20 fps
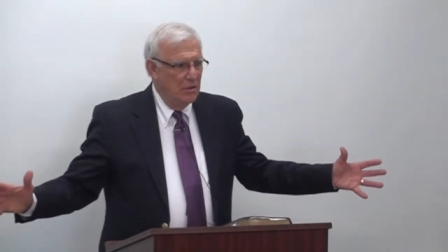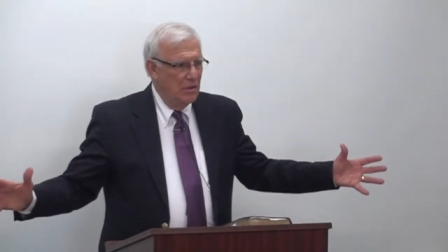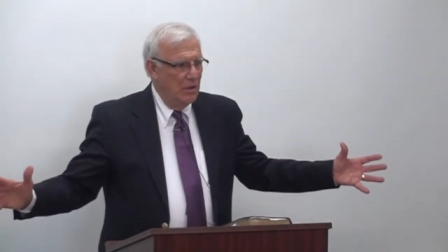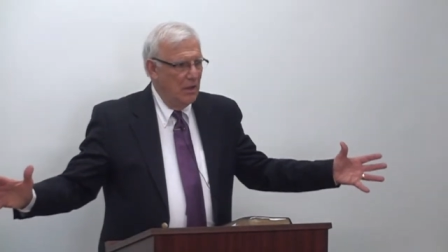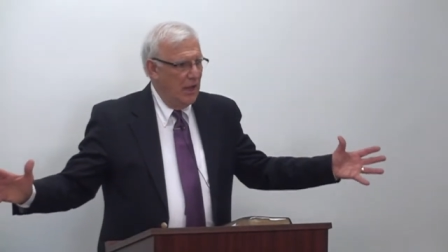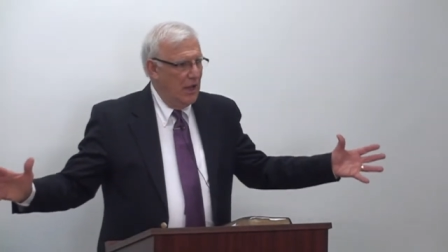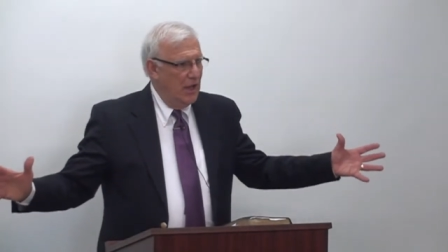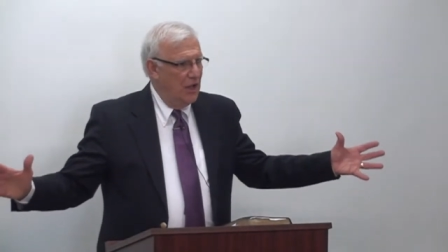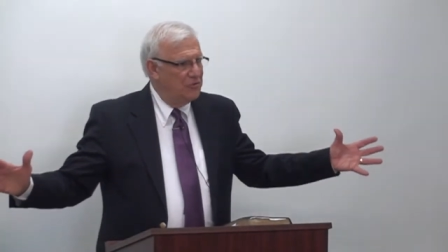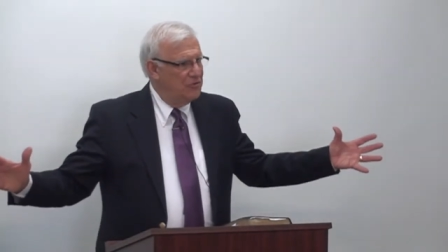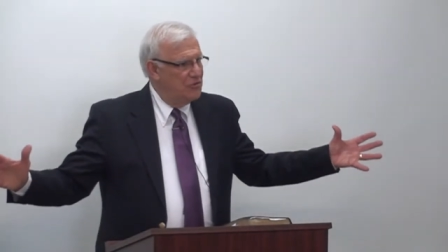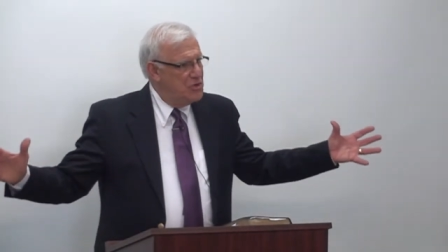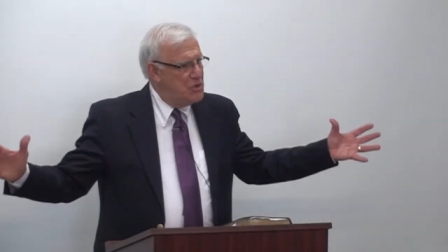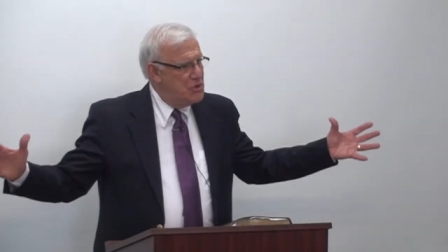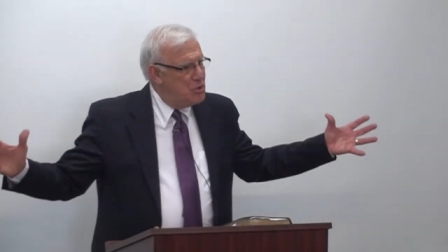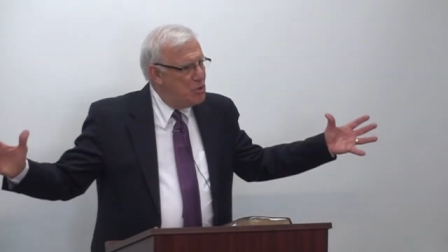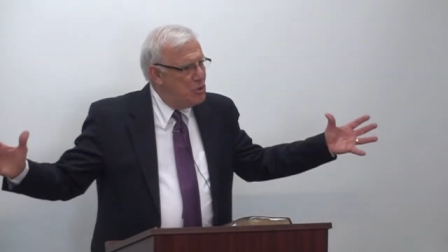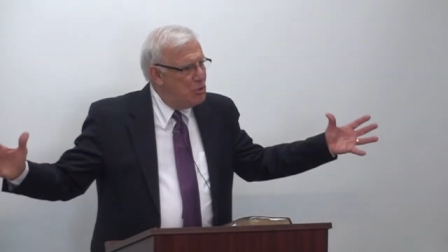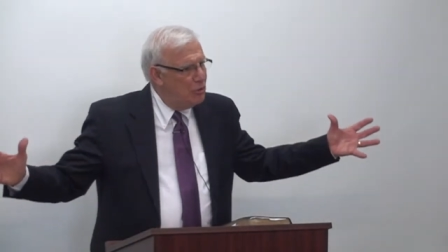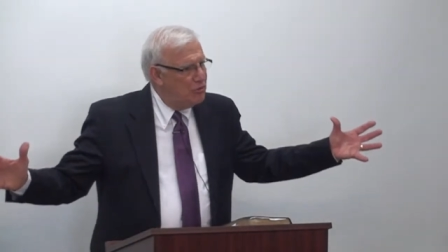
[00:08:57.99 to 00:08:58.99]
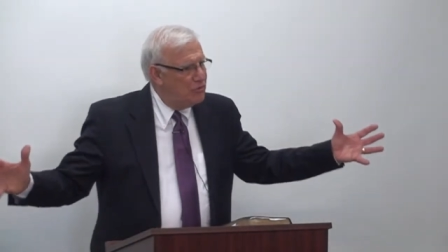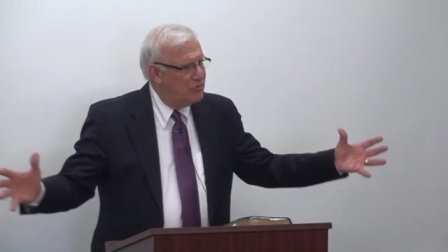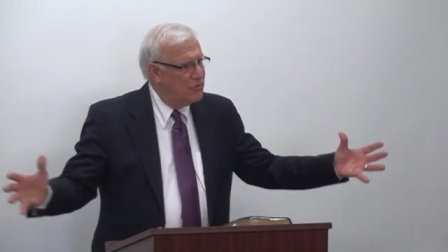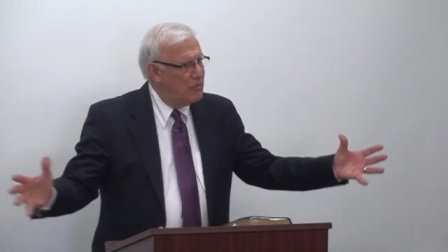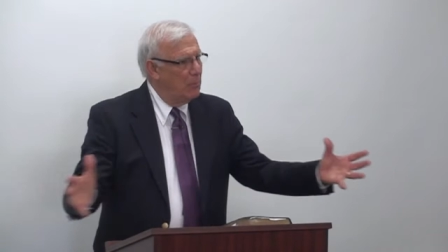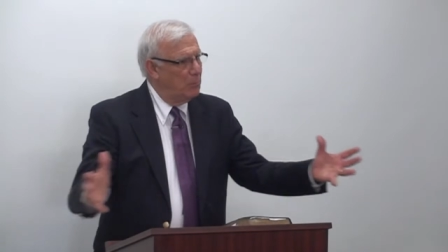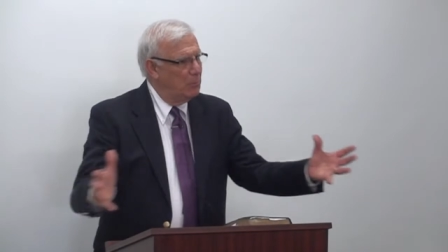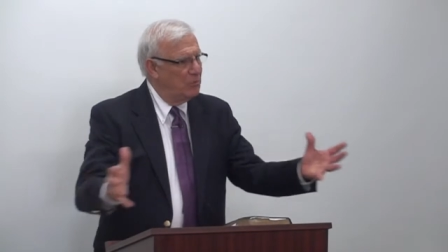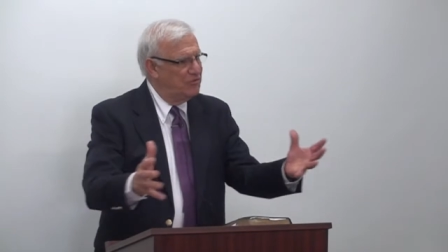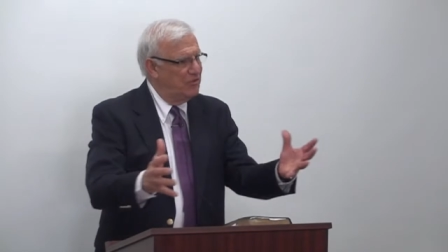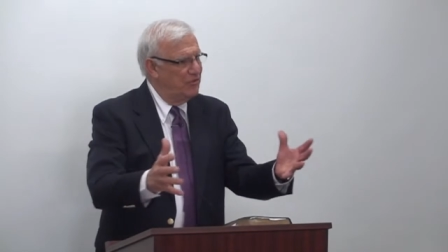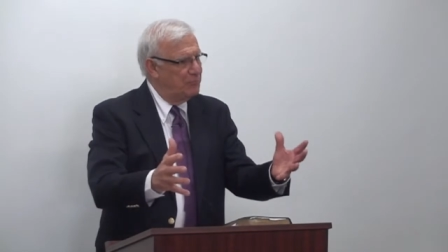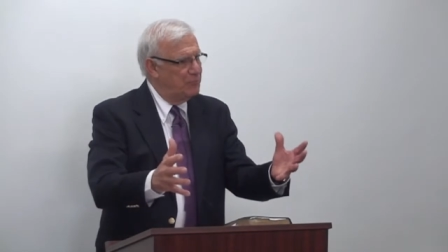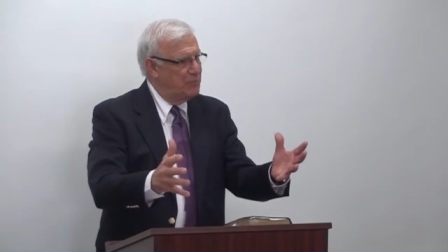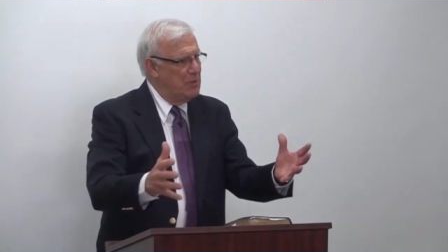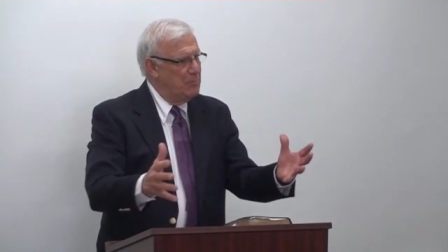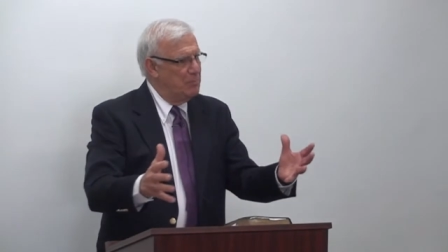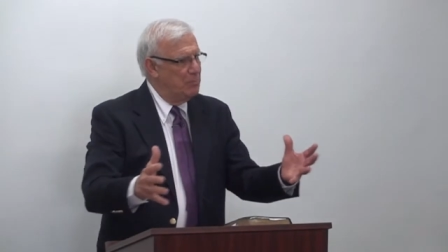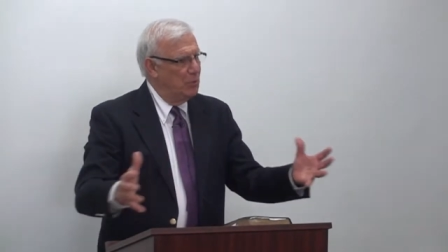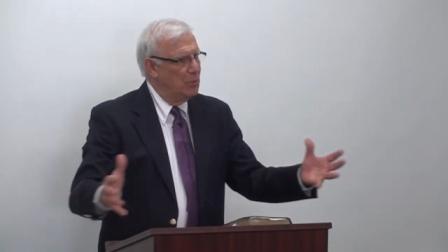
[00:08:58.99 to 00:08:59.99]
has huge numbers of
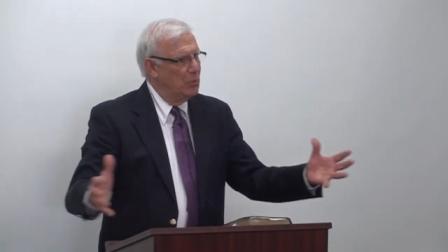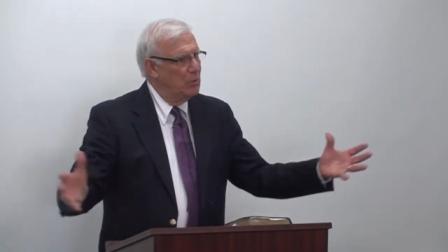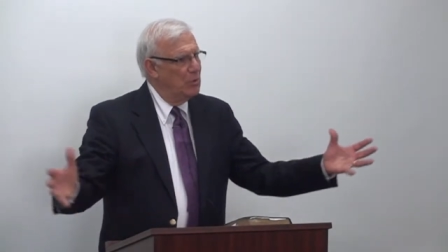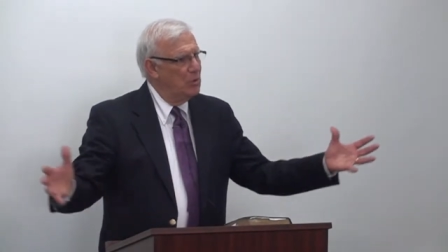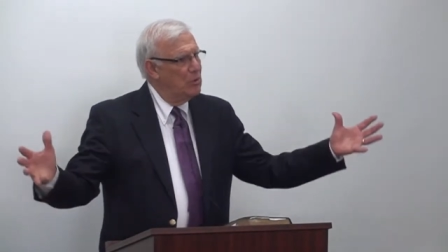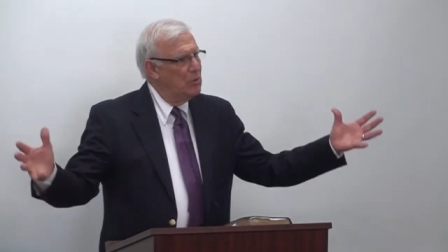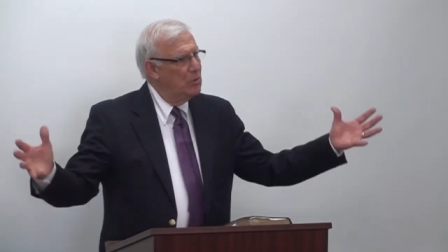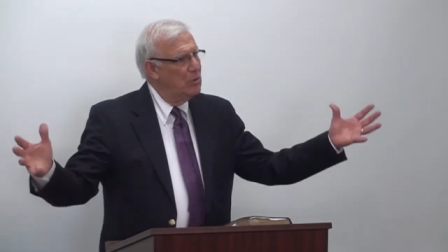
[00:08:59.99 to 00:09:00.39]
people